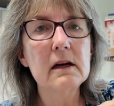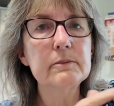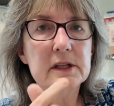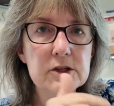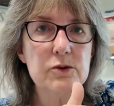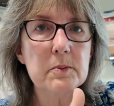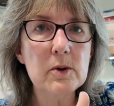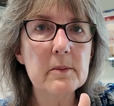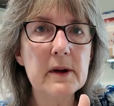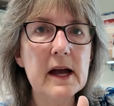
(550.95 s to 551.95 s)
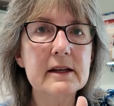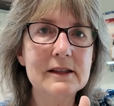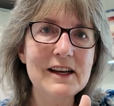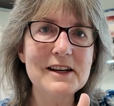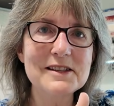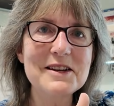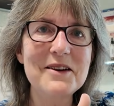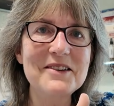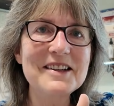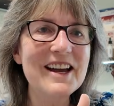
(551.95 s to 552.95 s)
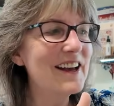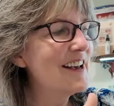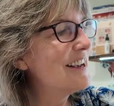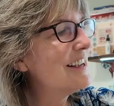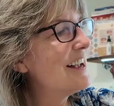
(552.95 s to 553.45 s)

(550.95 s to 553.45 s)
please report back and let us know, okay?